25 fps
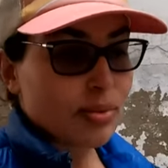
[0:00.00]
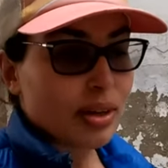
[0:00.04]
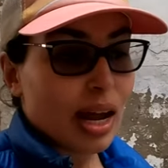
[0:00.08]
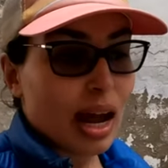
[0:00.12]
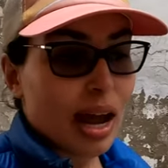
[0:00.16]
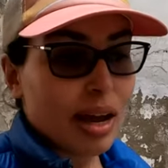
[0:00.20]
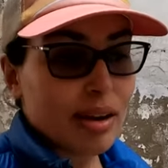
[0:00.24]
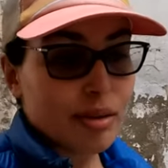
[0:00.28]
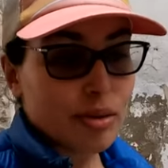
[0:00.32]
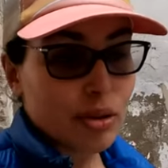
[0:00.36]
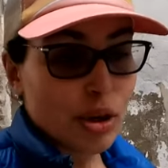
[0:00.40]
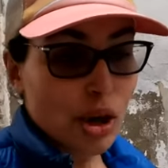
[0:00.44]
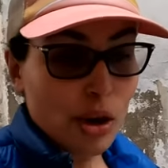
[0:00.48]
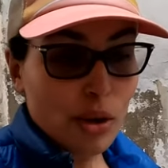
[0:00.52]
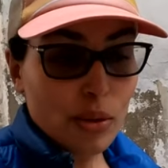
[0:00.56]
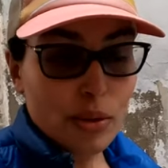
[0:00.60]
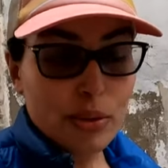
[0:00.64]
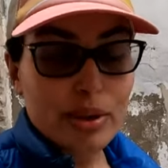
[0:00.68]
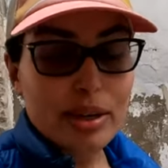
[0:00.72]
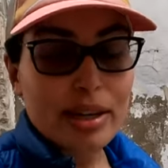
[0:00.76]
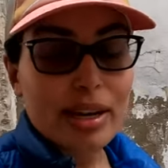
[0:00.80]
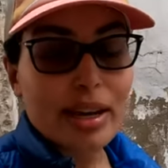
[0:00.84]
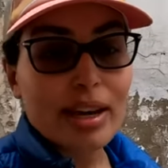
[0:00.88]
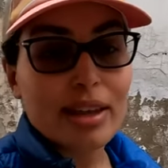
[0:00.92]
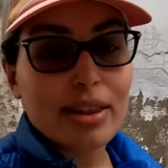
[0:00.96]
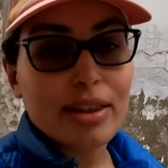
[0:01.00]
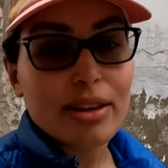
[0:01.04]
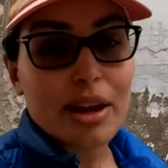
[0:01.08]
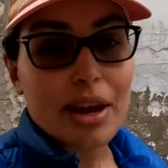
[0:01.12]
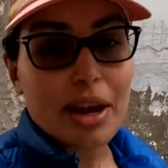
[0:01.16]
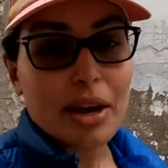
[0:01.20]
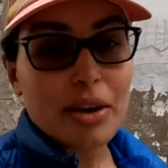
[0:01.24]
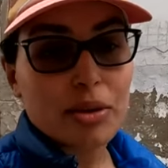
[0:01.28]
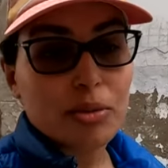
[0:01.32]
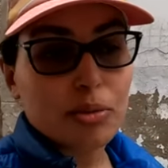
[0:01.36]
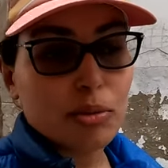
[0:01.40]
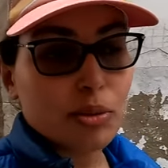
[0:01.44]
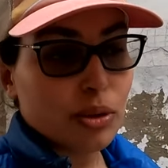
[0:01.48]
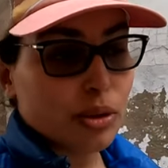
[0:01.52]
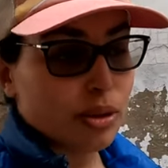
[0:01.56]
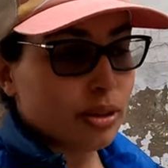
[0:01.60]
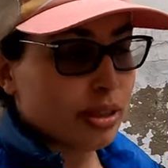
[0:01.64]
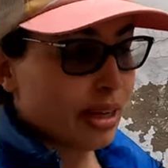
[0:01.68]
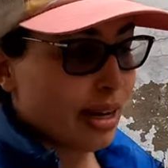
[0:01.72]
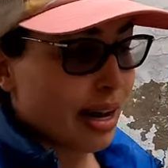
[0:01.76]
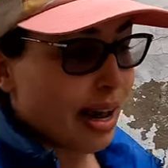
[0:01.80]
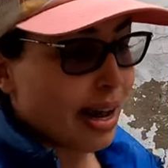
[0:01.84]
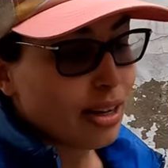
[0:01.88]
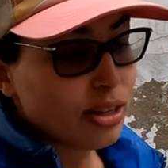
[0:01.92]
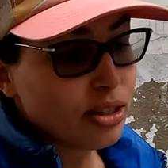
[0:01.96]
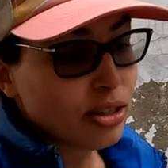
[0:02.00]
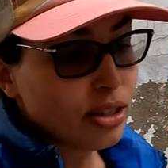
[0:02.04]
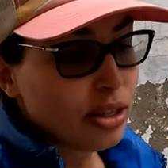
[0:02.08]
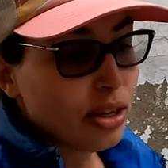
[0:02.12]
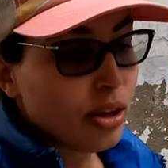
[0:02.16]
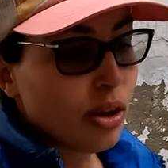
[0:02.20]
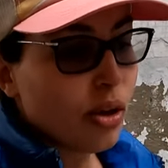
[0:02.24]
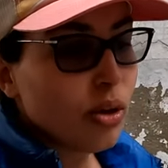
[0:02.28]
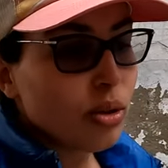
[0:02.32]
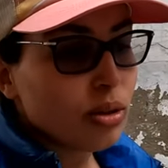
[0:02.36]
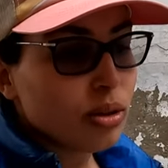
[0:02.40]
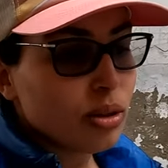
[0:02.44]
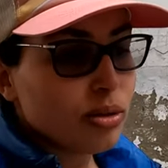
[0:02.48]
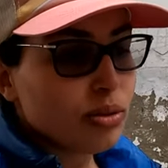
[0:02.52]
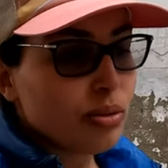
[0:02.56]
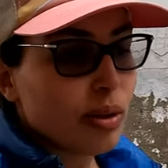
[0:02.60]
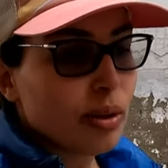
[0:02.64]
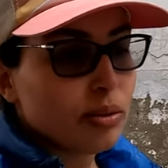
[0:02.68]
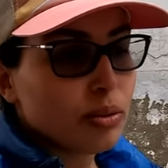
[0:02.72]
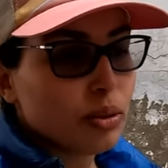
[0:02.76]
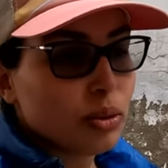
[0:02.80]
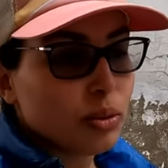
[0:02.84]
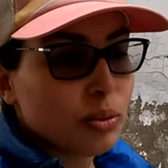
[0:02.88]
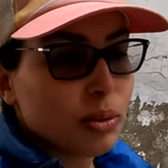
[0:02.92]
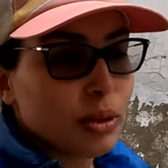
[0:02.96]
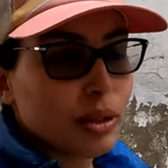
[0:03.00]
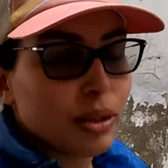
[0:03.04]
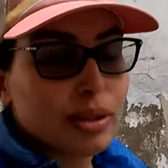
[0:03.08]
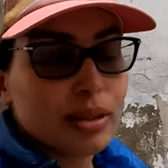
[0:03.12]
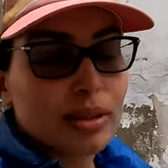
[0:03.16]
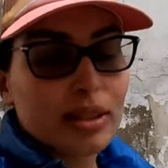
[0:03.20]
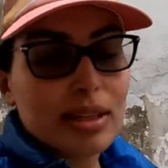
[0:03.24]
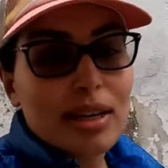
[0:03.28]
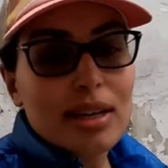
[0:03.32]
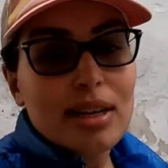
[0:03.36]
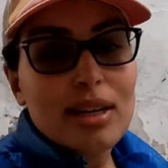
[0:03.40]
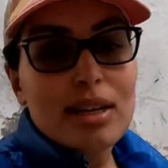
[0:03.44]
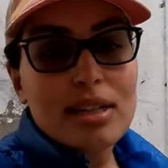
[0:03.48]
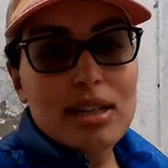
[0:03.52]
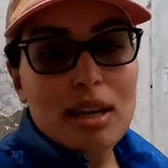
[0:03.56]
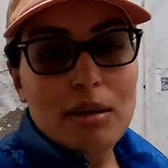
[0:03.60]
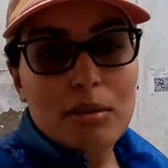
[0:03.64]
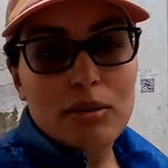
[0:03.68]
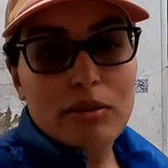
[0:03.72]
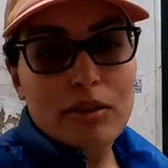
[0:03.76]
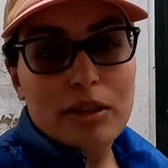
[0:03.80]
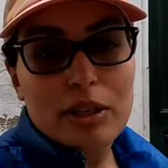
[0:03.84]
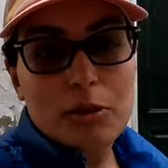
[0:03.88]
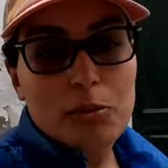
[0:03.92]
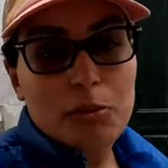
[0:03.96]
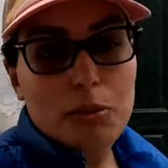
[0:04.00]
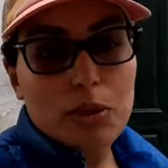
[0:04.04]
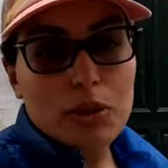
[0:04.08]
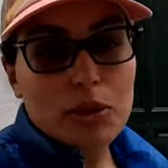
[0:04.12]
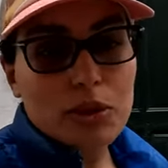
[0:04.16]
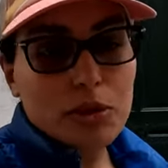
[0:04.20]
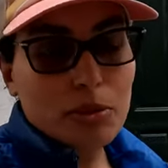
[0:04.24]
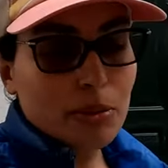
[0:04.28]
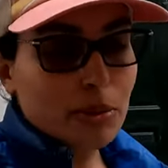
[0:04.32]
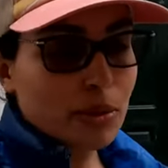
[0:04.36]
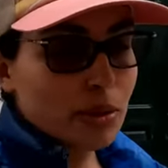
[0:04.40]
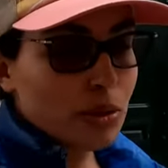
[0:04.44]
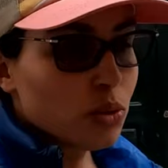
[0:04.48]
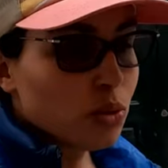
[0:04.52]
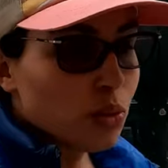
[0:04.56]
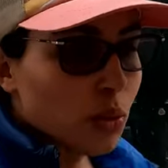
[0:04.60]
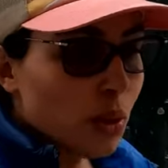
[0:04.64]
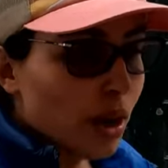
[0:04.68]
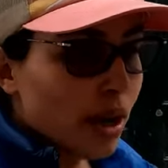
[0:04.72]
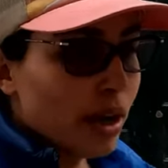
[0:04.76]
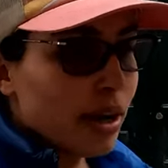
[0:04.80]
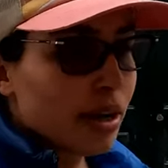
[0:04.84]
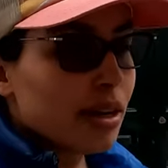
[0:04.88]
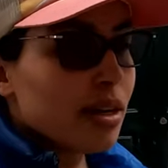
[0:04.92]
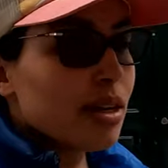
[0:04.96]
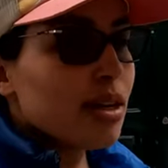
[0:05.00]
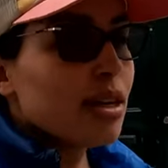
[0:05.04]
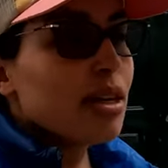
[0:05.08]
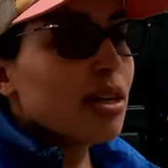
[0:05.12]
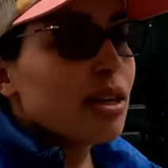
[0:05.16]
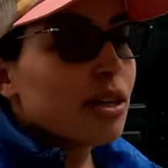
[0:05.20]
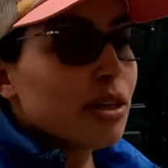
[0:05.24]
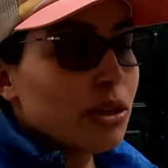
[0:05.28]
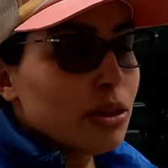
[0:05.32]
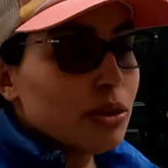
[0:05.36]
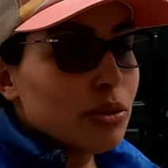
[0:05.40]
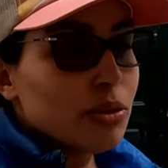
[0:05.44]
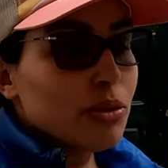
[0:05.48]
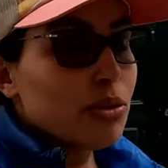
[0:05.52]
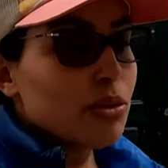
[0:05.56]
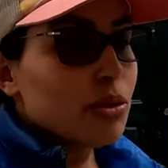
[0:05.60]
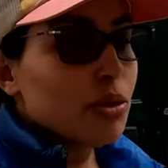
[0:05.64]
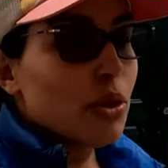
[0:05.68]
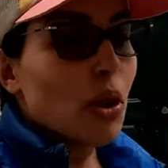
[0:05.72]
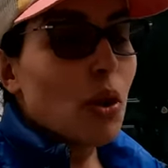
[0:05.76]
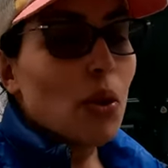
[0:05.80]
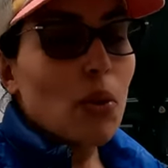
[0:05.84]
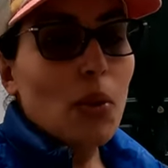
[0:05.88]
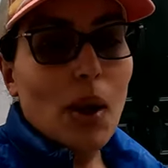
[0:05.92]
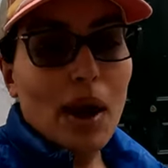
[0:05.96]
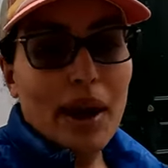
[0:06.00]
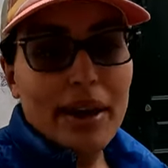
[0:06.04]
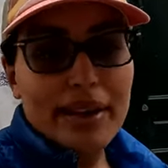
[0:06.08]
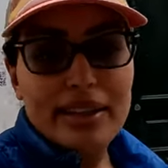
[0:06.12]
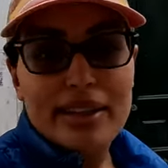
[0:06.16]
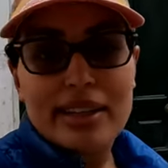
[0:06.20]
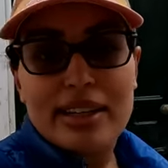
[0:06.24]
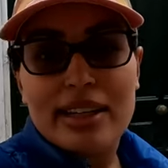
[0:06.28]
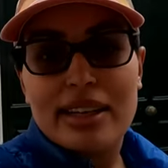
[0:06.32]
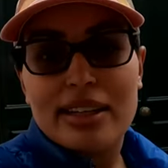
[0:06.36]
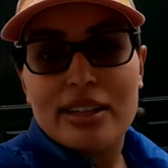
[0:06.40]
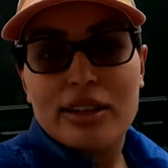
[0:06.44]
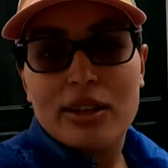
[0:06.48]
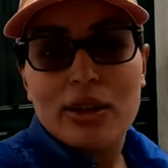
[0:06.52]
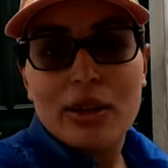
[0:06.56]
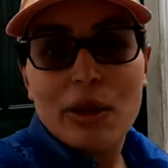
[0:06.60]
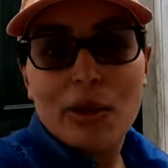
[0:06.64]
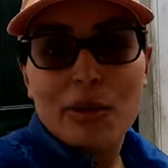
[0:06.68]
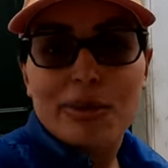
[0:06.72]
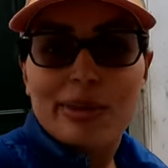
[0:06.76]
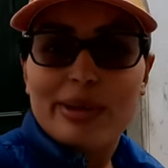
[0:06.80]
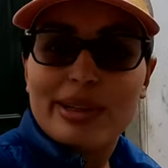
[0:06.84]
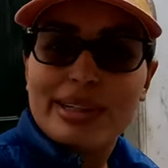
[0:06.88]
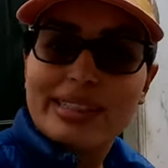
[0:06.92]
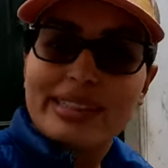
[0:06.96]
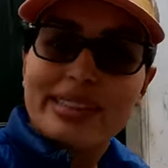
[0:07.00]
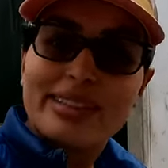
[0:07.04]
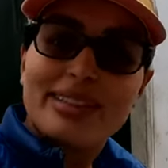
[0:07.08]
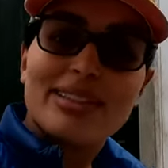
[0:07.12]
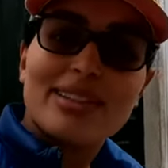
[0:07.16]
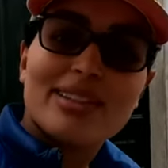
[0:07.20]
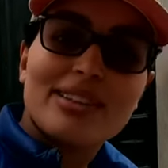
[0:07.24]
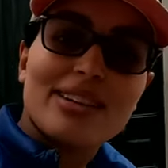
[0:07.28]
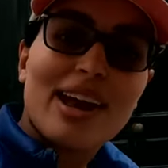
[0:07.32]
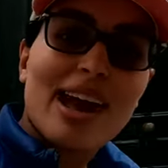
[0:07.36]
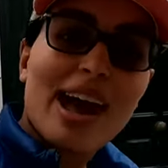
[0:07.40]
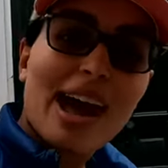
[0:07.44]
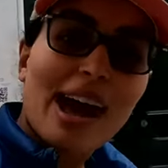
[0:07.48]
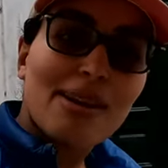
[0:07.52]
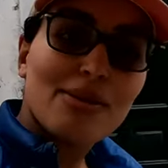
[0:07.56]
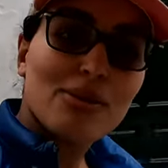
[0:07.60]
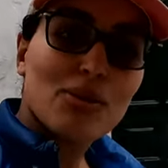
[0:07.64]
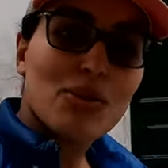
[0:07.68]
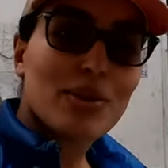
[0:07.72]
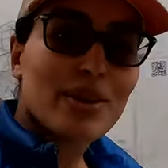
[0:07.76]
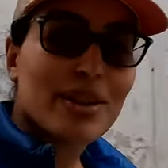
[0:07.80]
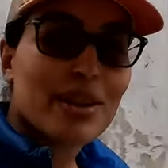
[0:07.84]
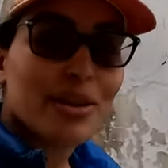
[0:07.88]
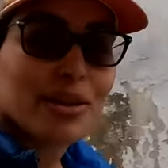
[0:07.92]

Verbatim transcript: and known in the Arab world and actually all around the world. Some of his principles were used widely and globally. This is the house where